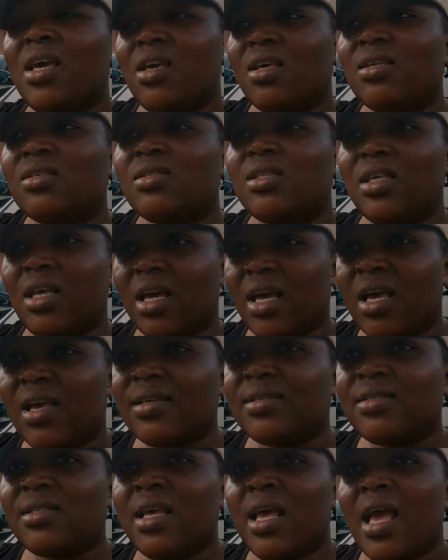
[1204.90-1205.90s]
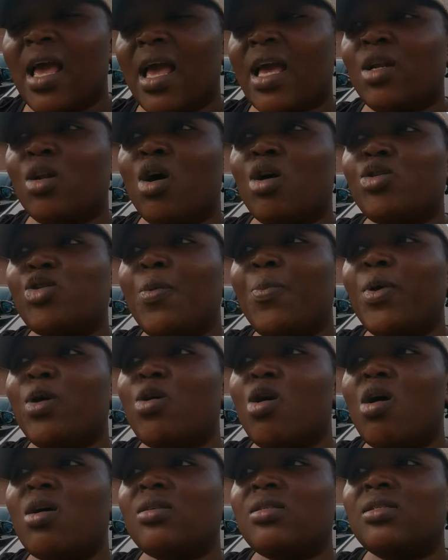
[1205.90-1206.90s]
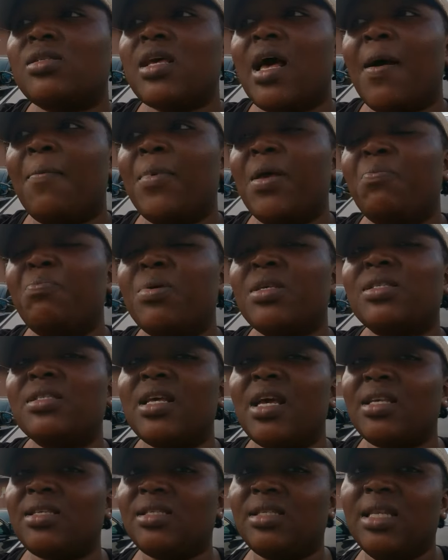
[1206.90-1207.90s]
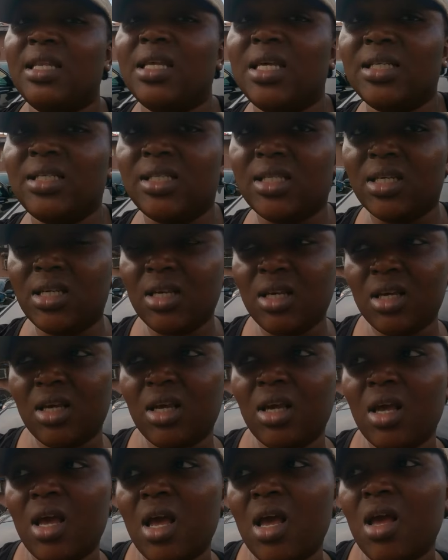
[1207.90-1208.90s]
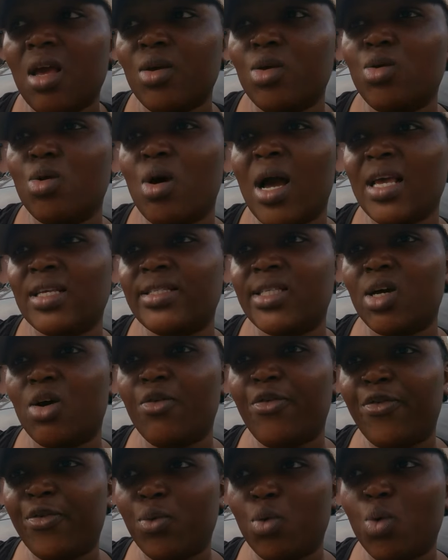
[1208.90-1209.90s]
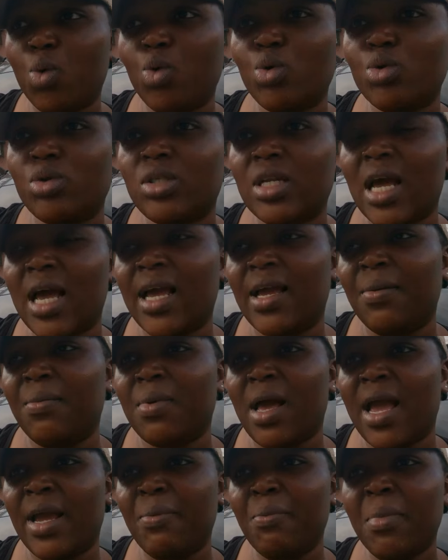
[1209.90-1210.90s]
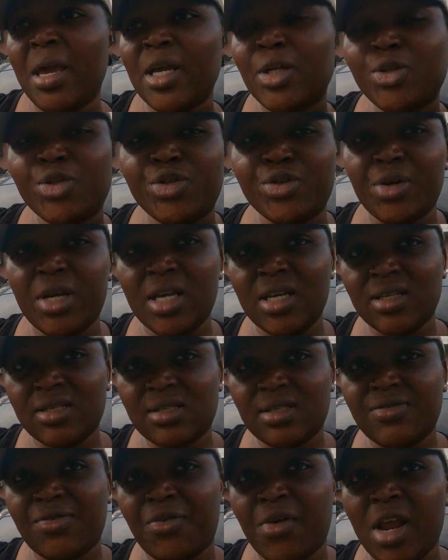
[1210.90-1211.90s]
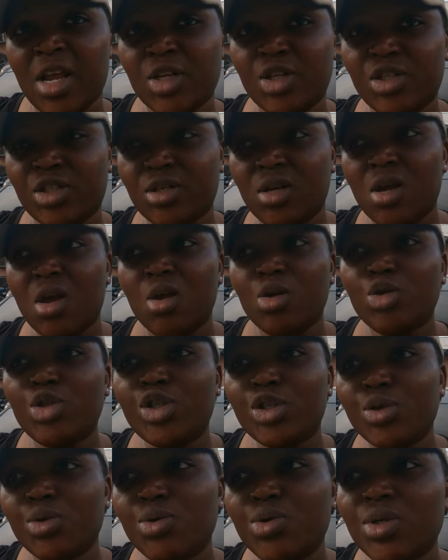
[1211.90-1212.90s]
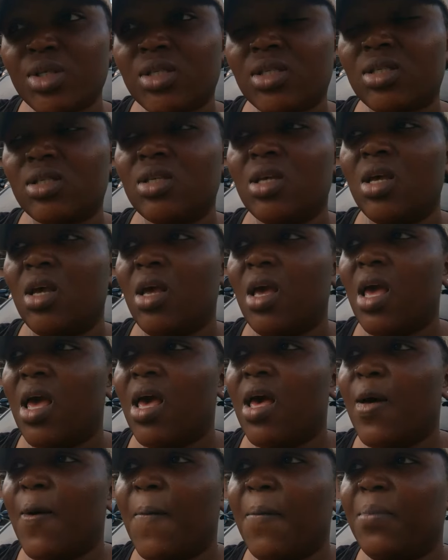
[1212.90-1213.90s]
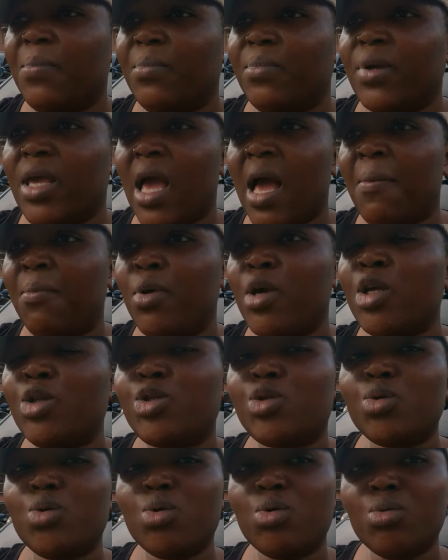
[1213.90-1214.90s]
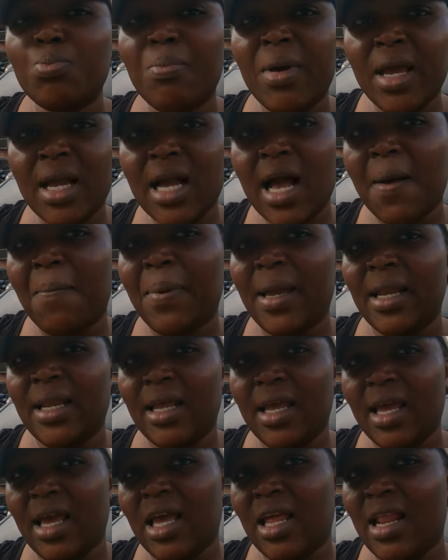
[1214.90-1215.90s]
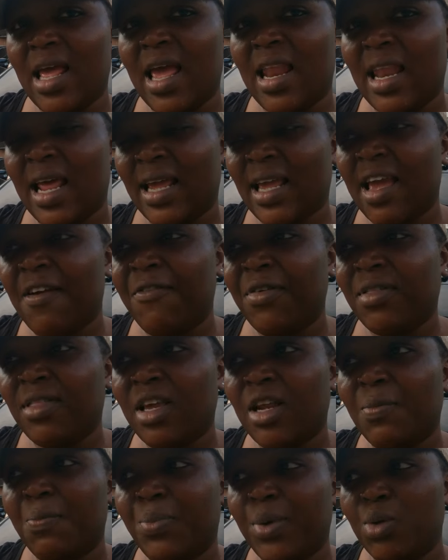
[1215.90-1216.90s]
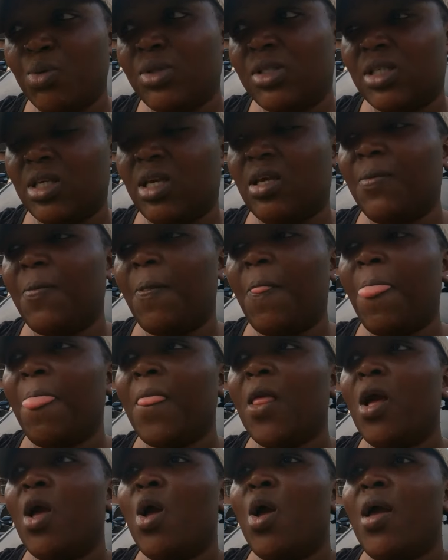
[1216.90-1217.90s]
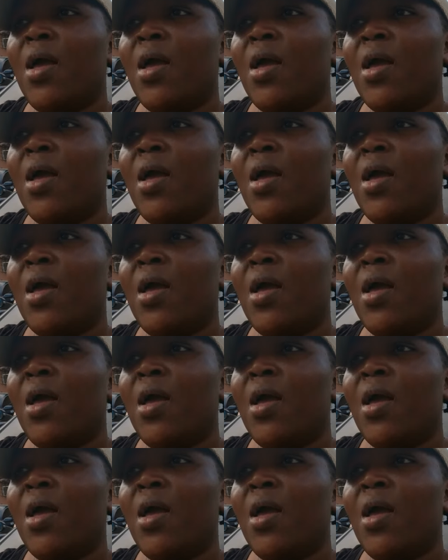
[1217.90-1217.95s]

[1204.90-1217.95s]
Things, yes. And also because I'm a business lady, you know, I sell food, I, I make drinks, fresh juice. Um, I'm into makeup and hair and like everything beauty. beauty.